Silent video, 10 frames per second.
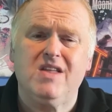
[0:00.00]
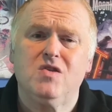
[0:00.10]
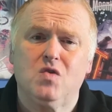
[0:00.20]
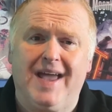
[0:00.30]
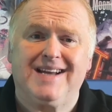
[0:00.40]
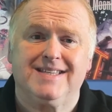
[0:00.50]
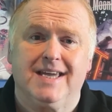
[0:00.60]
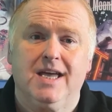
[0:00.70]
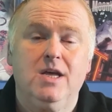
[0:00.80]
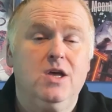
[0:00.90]
So like I
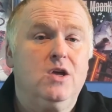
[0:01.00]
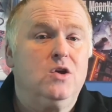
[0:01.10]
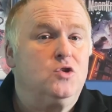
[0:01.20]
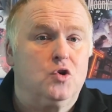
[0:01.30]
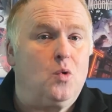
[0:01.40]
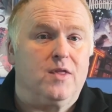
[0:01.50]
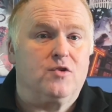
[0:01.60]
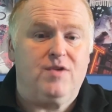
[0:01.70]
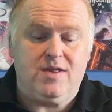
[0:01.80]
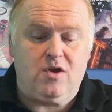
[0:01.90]
say, don't know what the
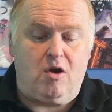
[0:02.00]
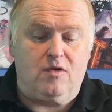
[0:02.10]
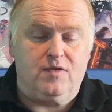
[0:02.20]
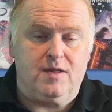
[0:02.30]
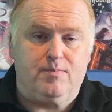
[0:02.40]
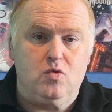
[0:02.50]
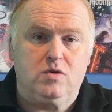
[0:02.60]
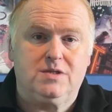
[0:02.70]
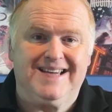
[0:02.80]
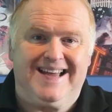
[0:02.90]
grades are on these
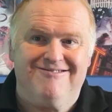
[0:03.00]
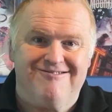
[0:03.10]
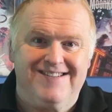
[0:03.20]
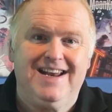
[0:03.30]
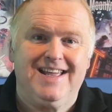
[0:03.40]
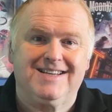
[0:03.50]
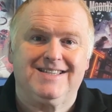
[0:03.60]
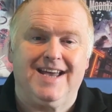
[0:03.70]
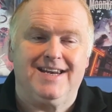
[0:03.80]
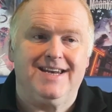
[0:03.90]
books, really
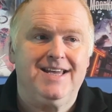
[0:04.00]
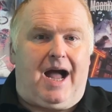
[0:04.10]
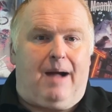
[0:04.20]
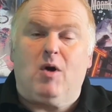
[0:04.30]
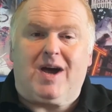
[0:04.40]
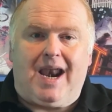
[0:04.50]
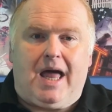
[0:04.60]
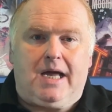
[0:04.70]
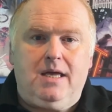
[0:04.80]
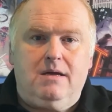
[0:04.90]
excited. I'm not going to
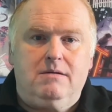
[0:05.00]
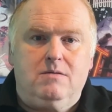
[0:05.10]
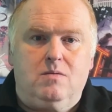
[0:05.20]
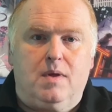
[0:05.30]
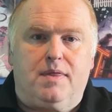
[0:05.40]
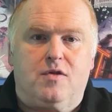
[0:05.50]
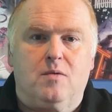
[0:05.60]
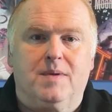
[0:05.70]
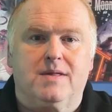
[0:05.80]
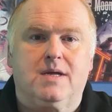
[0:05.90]
lie, with
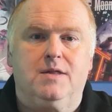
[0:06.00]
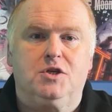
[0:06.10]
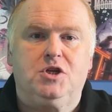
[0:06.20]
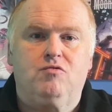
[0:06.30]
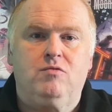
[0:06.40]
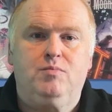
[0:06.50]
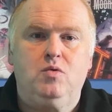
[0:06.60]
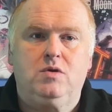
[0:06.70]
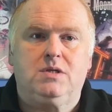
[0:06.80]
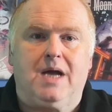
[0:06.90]
something that's killing the children
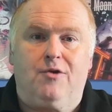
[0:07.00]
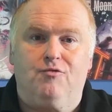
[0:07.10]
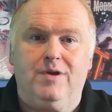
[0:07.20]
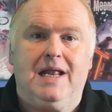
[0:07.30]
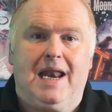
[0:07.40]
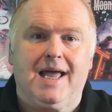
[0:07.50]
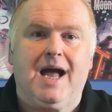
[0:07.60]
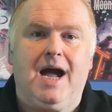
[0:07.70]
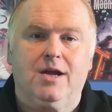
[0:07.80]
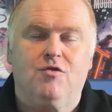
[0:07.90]
books, I really like
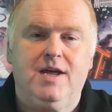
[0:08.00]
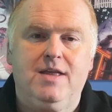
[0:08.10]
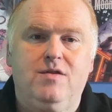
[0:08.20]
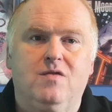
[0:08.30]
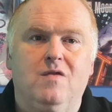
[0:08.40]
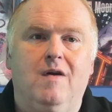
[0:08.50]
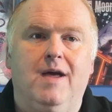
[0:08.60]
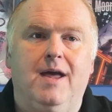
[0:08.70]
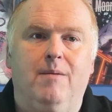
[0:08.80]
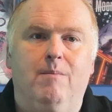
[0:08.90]
high grades.
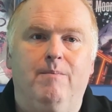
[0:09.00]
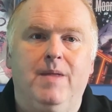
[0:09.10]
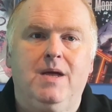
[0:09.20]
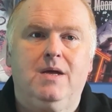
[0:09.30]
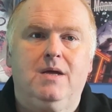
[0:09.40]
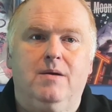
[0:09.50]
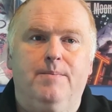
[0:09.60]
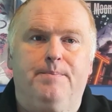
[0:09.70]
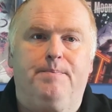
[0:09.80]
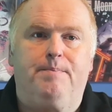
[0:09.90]
Um,
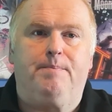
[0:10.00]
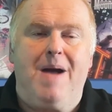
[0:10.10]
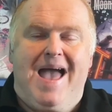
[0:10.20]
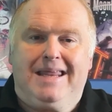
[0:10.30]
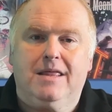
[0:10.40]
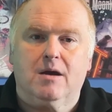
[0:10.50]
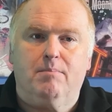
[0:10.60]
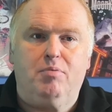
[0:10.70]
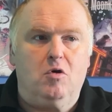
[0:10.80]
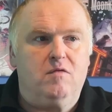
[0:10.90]
anything
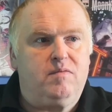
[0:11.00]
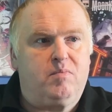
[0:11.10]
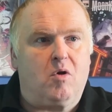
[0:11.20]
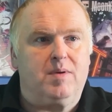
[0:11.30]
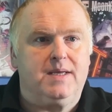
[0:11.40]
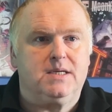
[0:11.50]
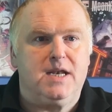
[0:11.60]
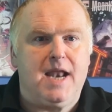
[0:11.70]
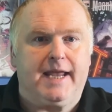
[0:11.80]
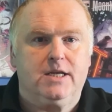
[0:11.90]
above probably is a
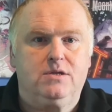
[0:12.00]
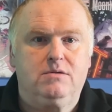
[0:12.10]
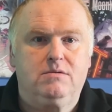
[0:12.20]
9,